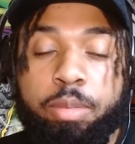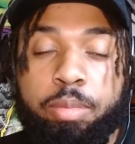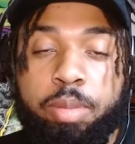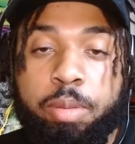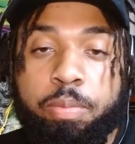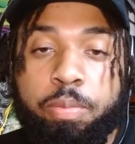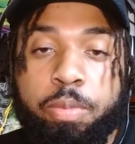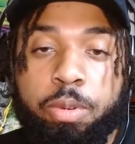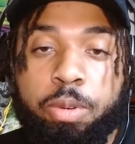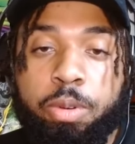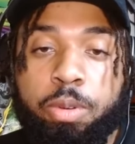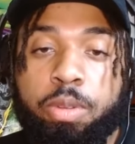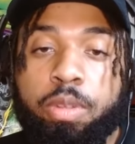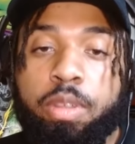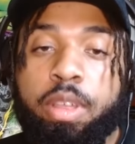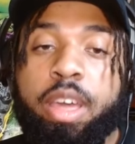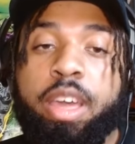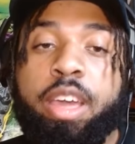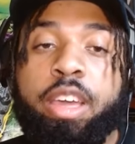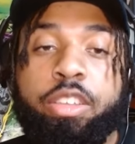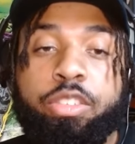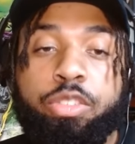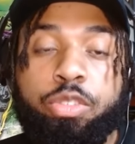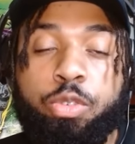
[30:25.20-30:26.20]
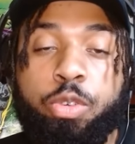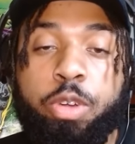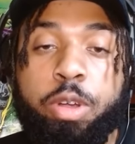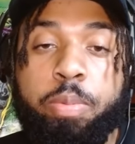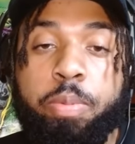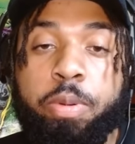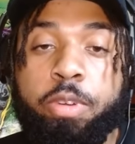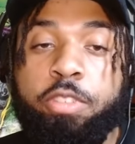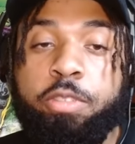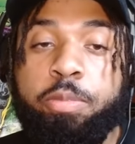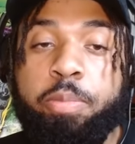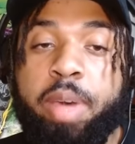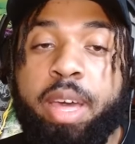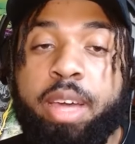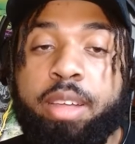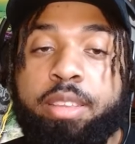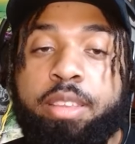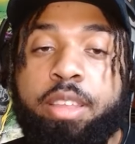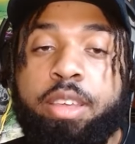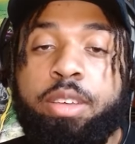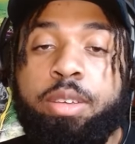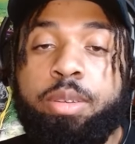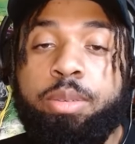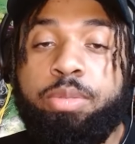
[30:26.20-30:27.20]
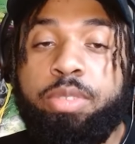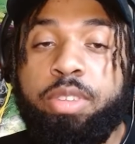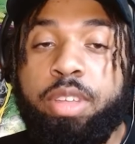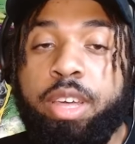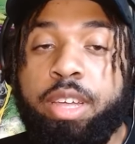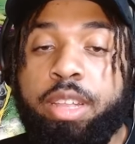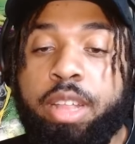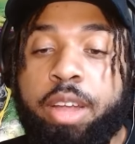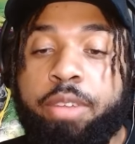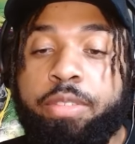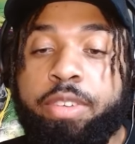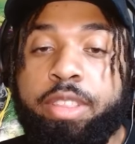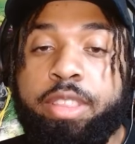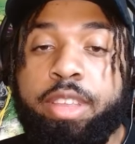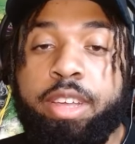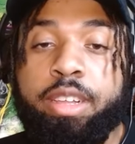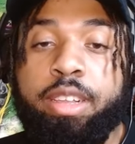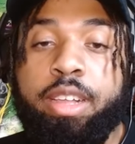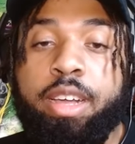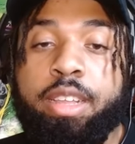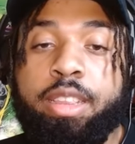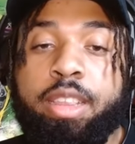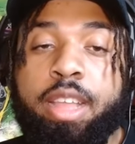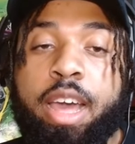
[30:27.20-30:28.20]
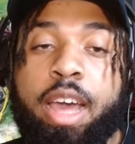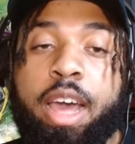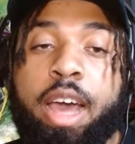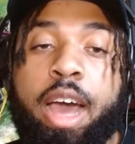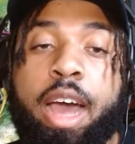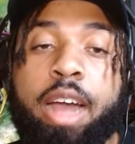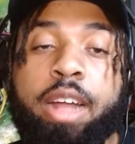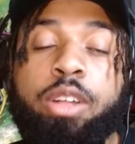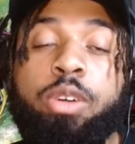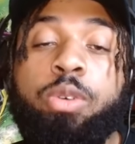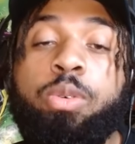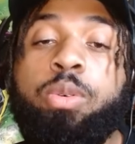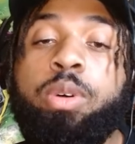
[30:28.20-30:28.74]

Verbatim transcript: giving people history perspectives and everything like that.